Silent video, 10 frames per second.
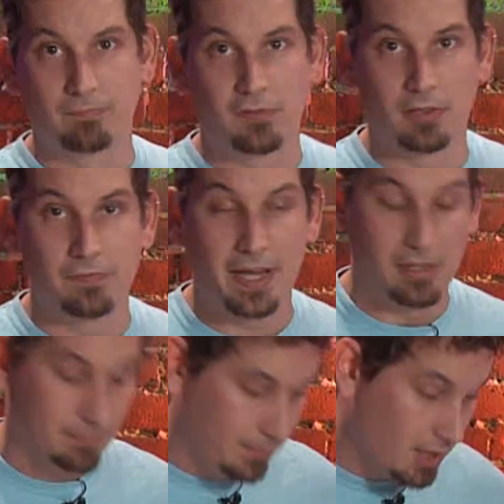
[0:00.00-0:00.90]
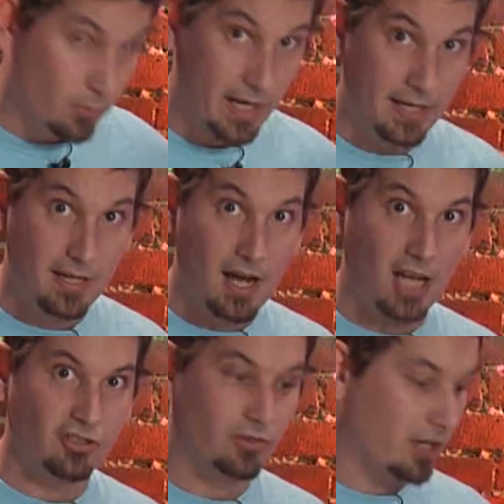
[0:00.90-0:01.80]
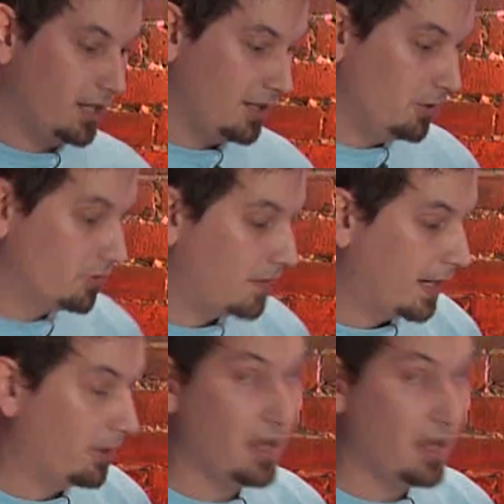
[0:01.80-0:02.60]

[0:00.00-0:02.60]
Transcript: will fail. Either way, I just created a huge file